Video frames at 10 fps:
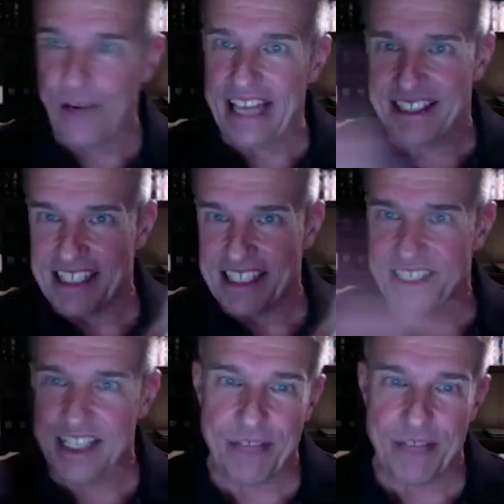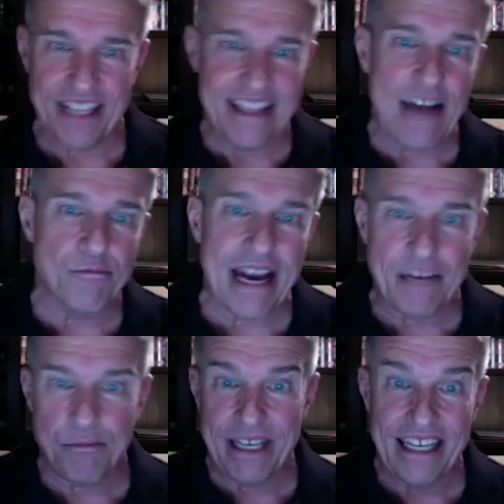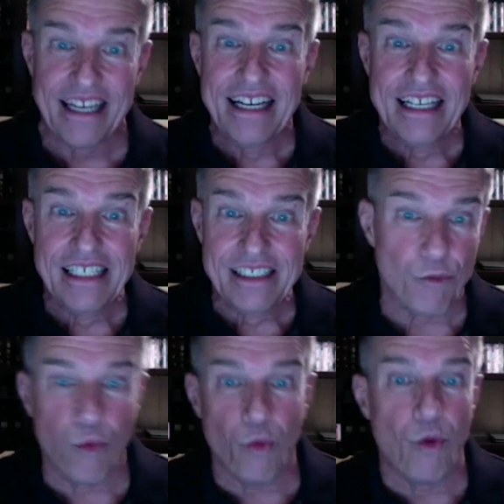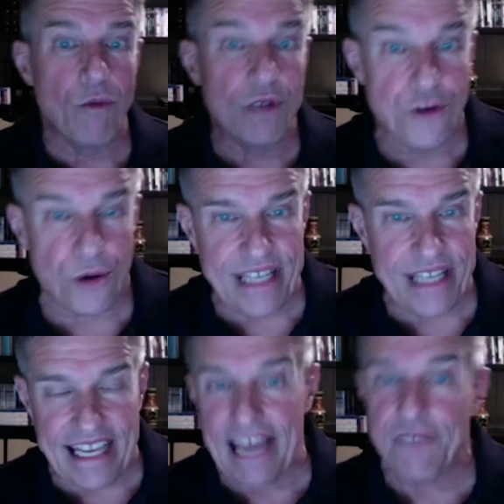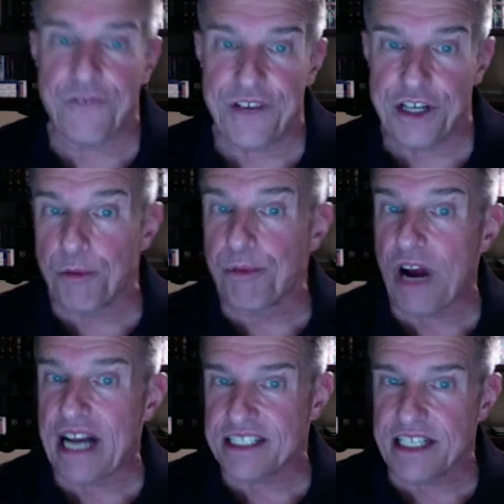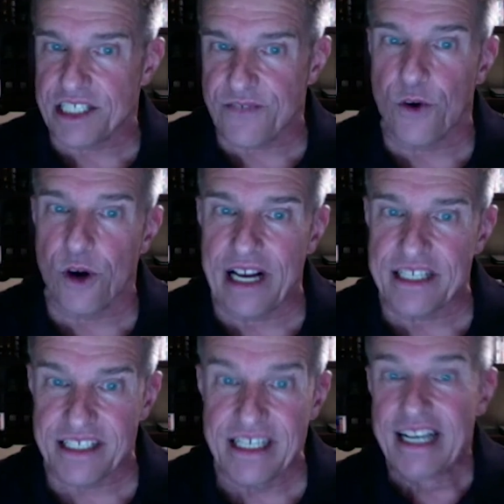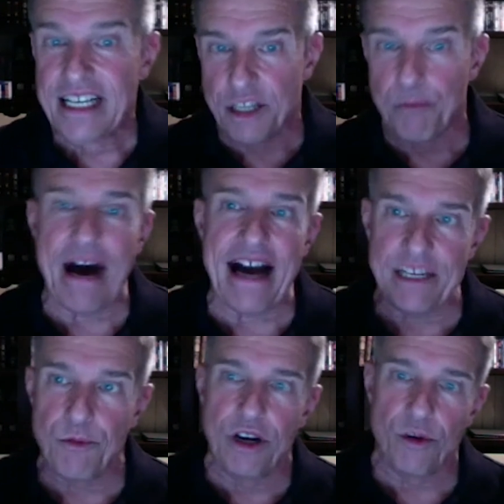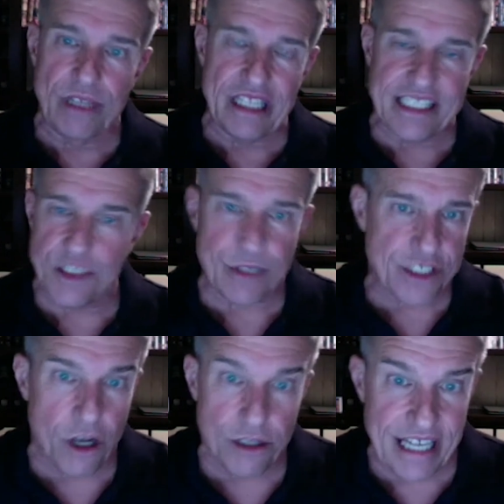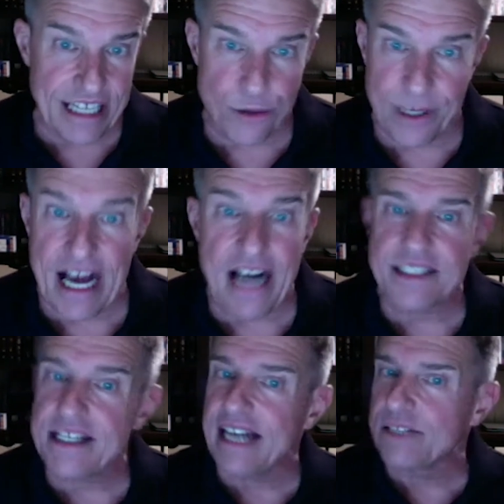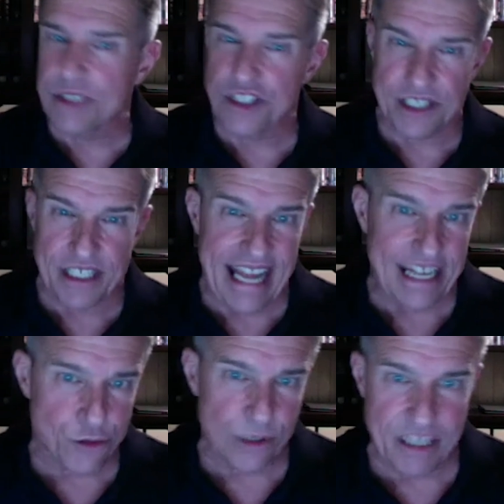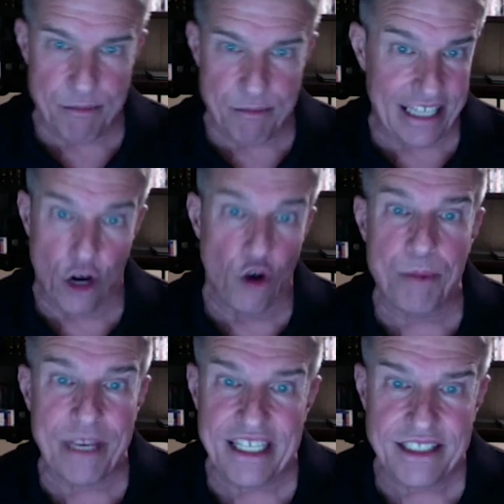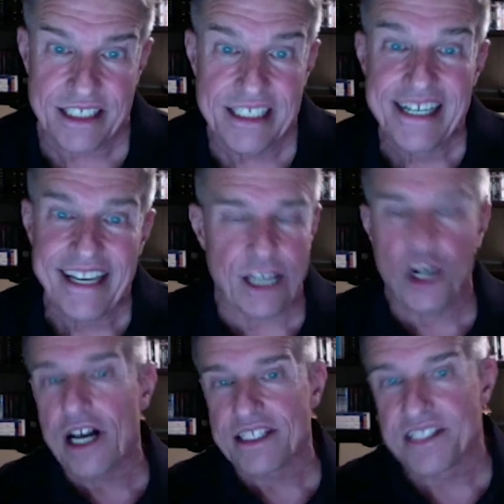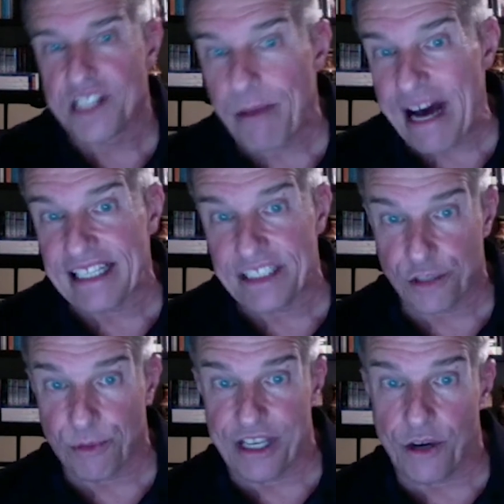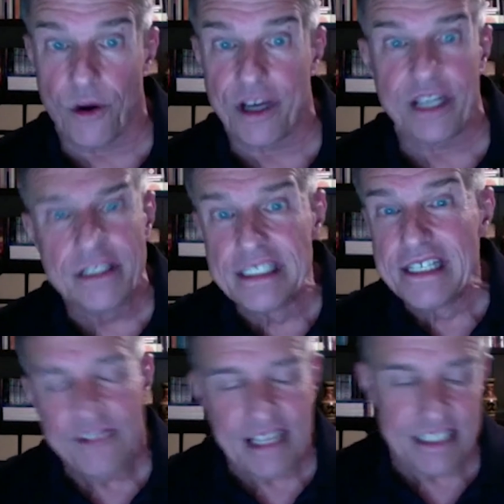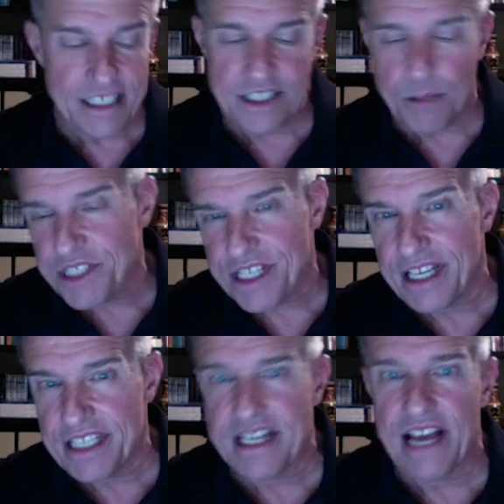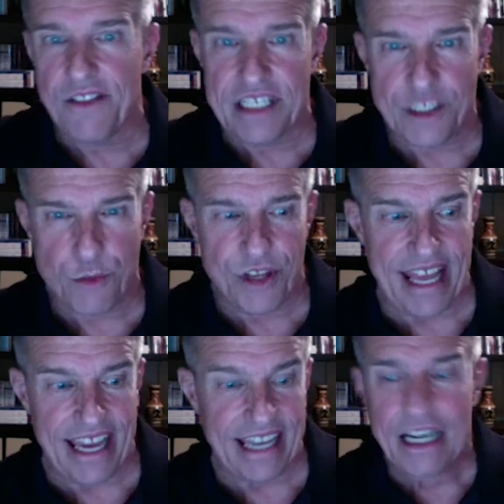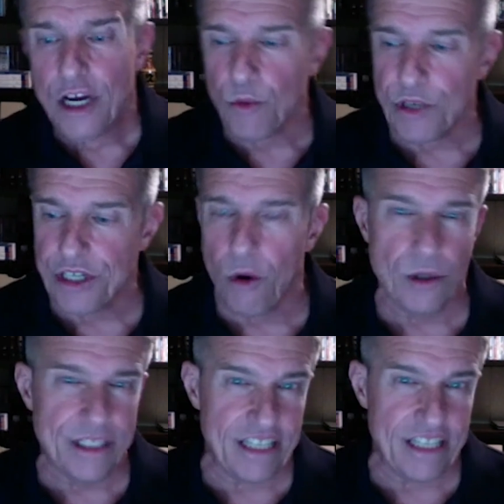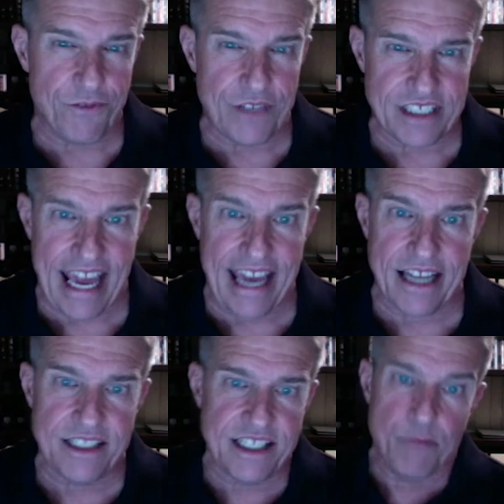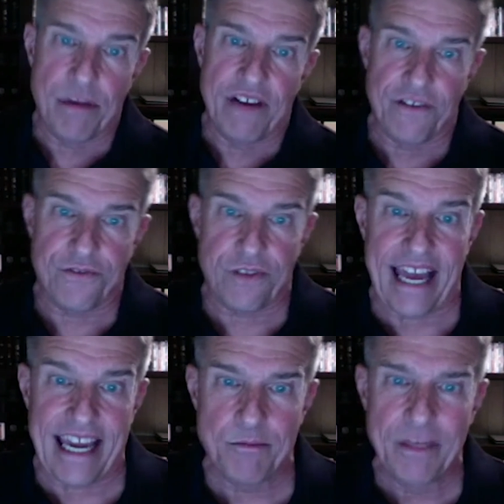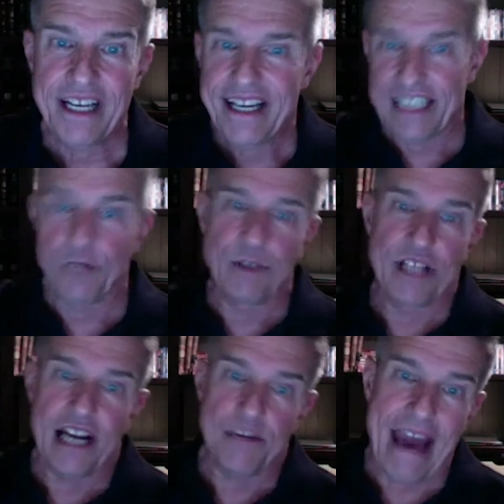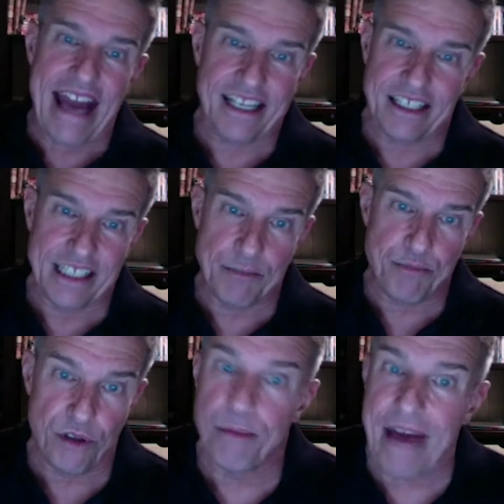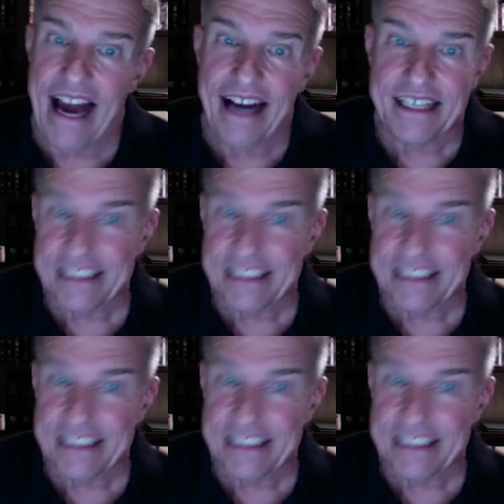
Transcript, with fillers: see something that might be what would create a fear process for us. The body will release what's called nitric oxide, which is a naturally made opiate. It causes the body to recoil. They did some studies on this where they would hold infants' hands above a flame and it would automatically pull back.